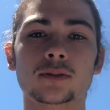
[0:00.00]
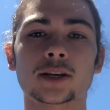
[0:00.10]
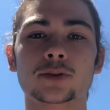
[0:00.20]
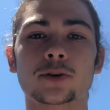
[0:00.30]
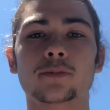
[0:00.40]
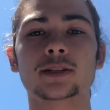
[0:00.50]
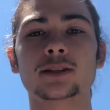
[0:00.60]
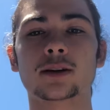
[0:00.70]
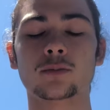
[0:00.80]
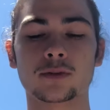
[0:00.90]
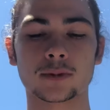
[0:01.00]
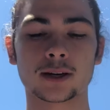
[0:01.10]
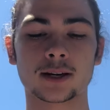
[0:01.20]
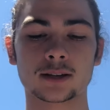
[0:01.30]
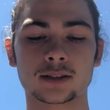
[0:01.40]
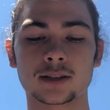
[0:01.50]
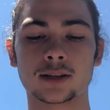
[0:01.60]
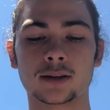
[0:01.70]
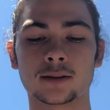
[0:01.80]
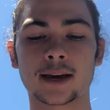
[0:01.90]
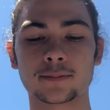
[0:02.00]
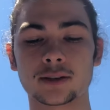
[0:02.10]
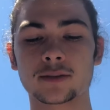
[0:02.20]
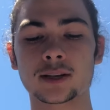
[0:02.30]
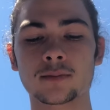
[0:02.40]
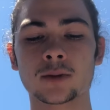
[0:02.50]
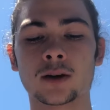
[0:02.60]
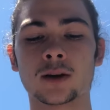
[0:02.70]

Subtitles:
experiments done with macaques in captivity